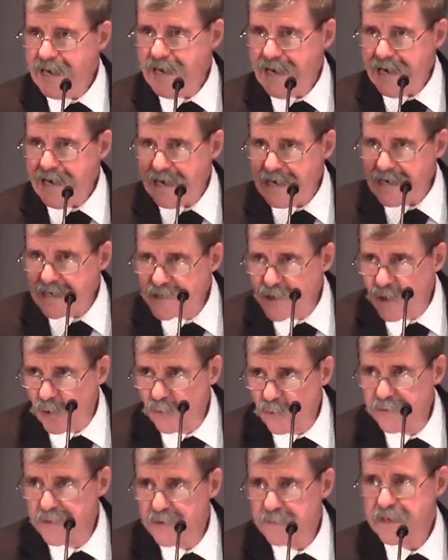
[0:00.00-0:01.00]
He
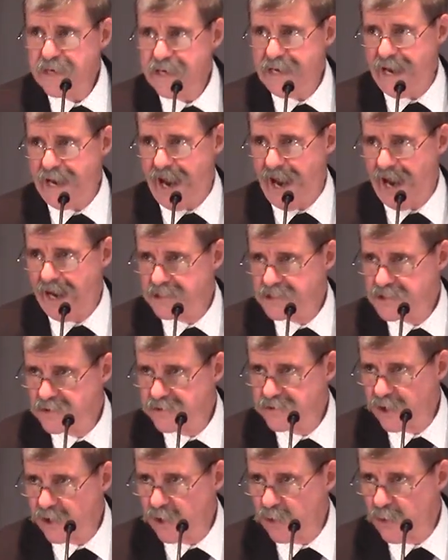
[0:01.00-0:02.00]
told them, he answered
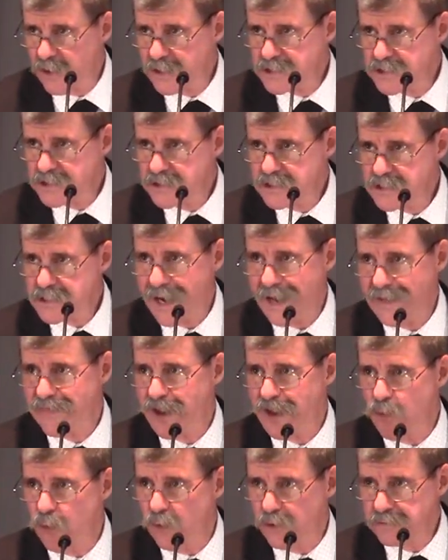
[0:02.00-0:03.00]
their questions, and they
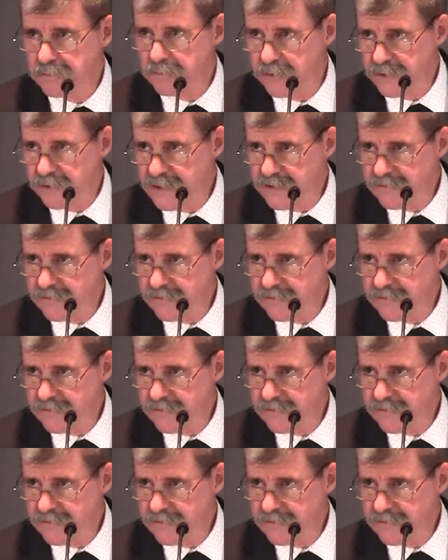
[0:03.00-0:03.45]
wouldn't believe